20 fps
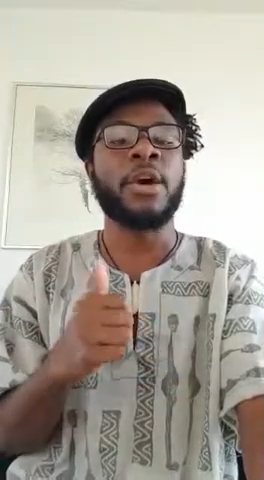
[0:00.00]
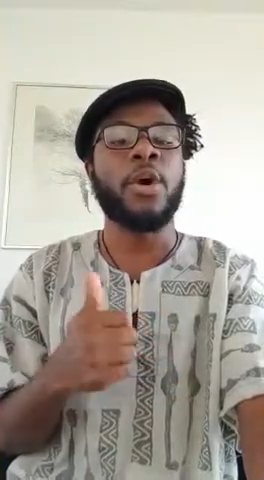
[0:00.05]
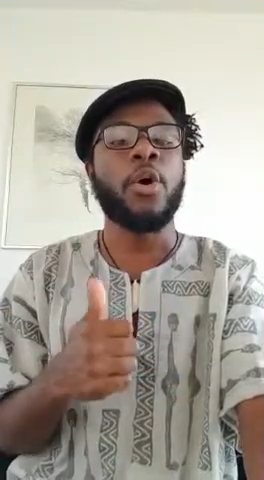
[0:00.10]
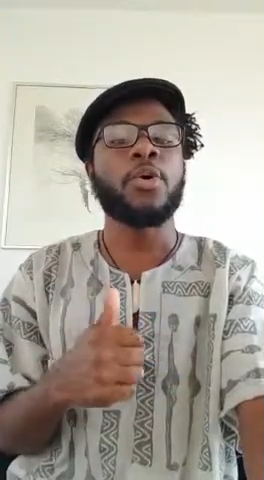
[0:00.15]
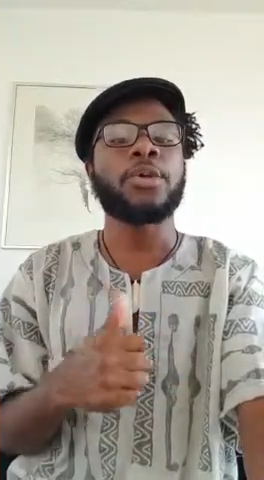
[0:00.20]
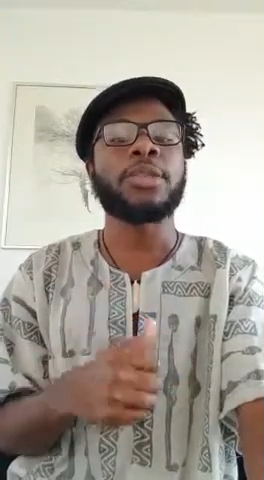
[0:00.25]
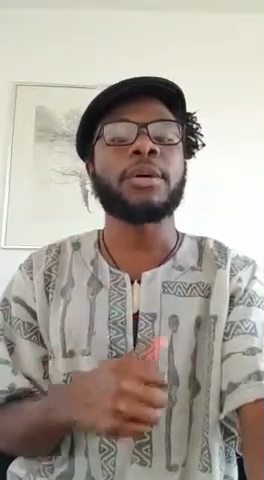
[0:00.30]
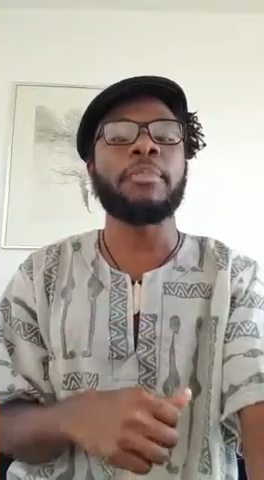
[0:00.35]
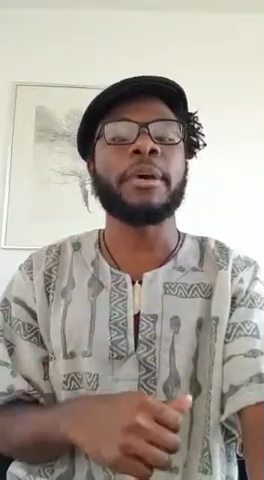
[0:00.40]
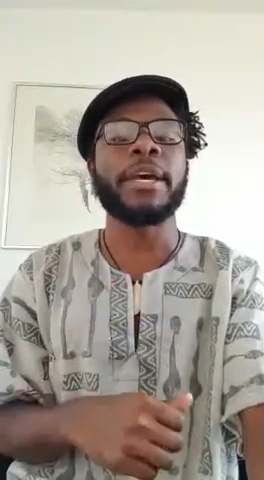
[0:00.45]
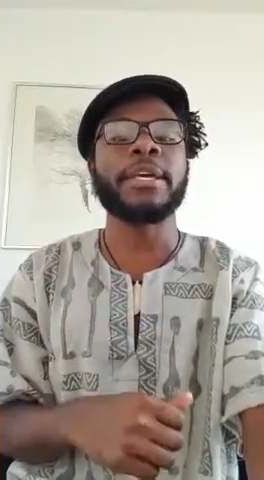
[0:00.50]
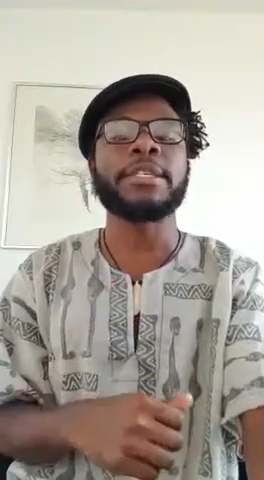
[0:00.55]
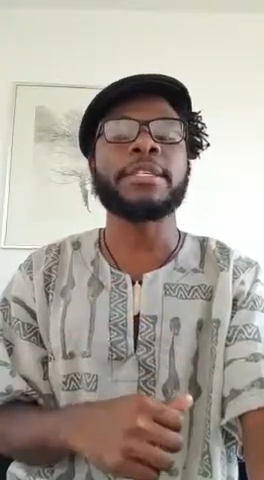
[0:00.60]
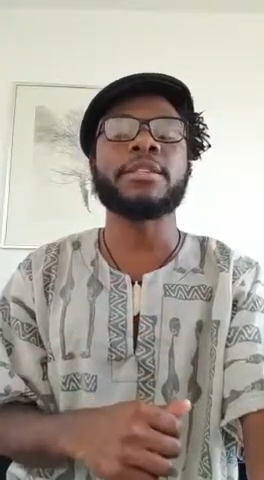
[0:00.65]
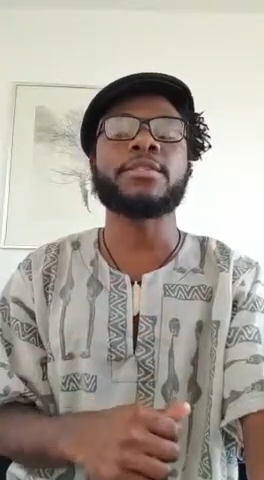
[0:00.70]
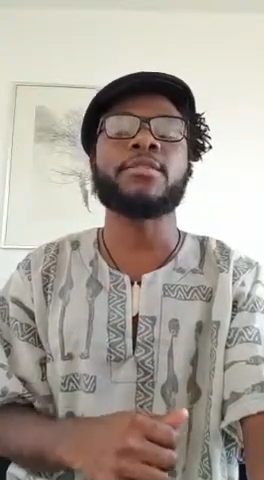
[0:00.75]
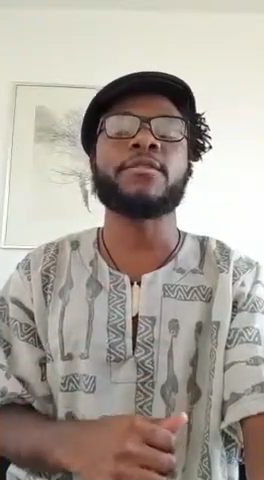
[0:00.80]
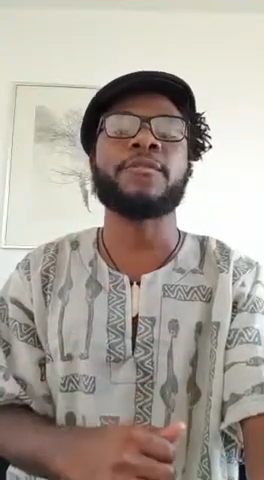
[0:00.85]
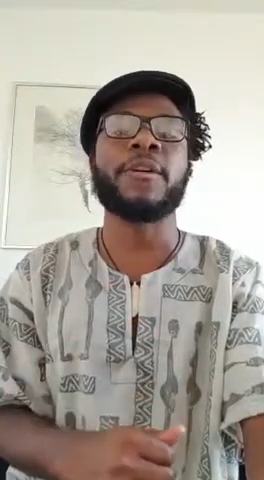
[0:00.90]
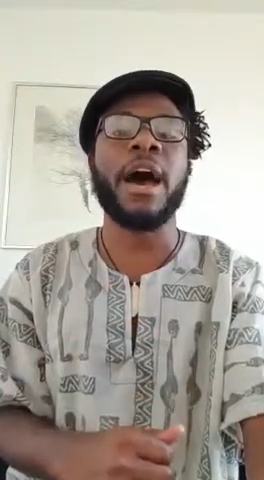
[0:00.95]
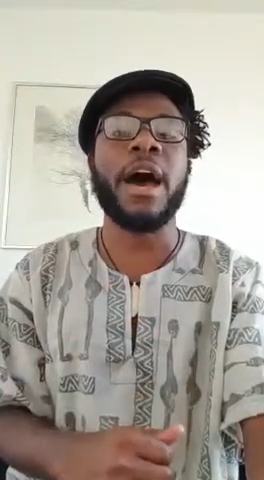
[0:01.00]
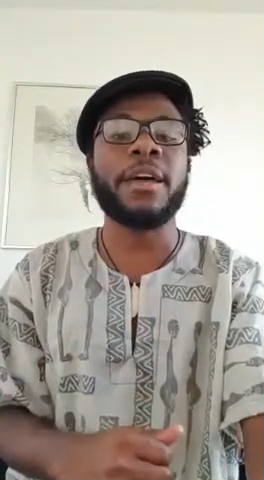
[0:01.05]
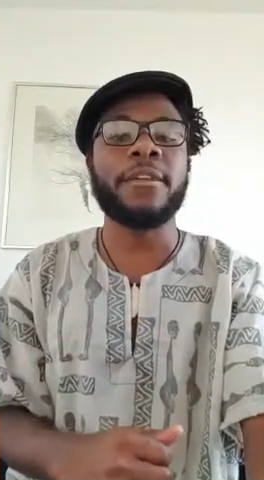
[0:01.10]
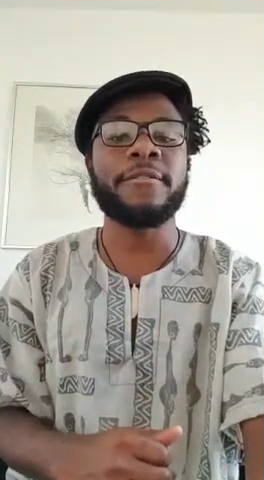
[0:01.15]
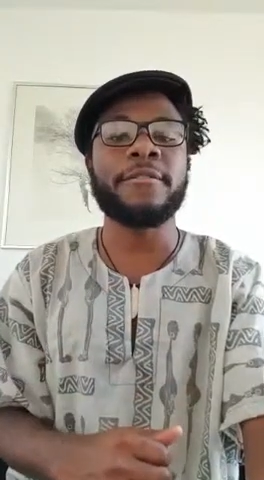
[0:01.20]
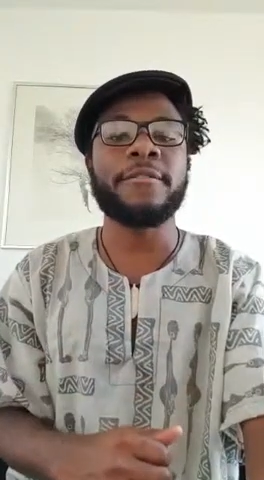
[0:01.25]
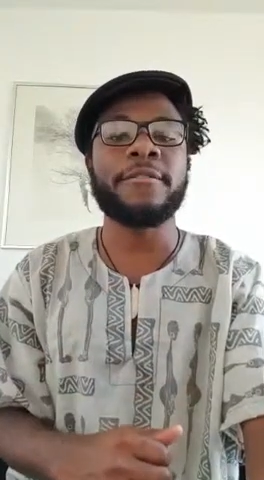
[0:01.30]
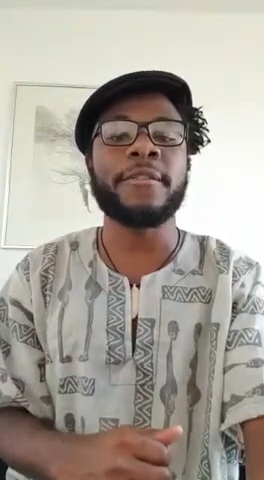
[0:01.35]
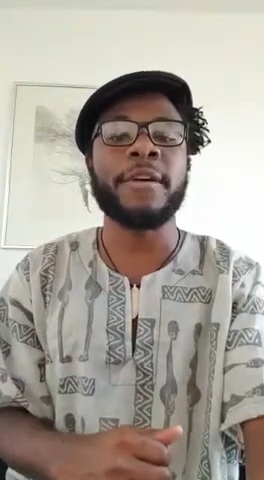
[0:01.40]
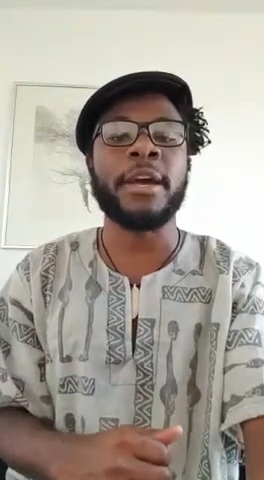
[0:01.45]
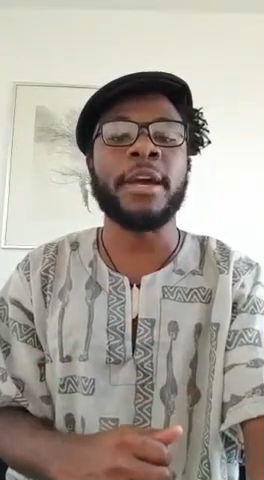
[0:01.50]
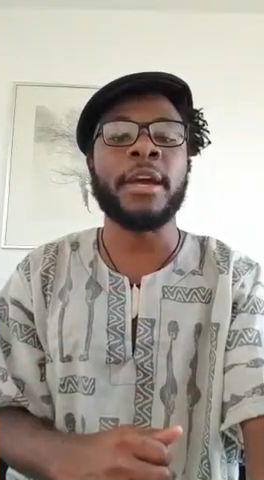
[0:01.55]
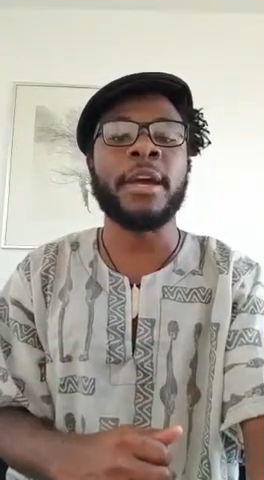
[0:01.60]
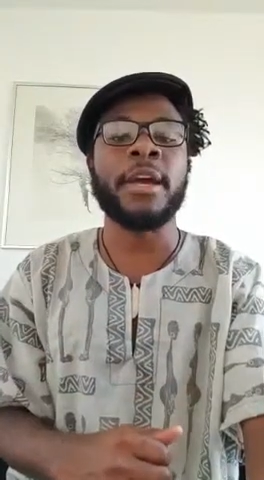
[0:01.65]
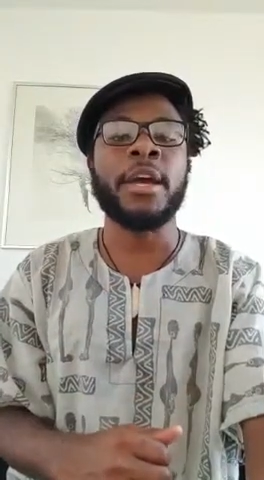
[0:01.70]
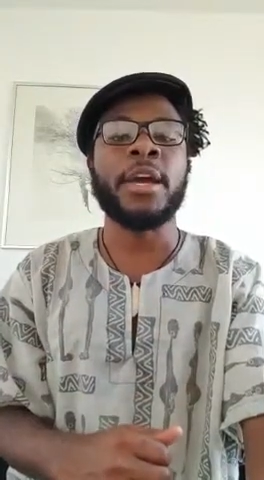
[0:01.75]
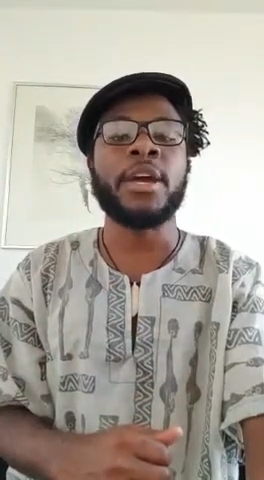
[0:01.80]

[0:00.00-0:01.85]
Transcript: on the basis of unfair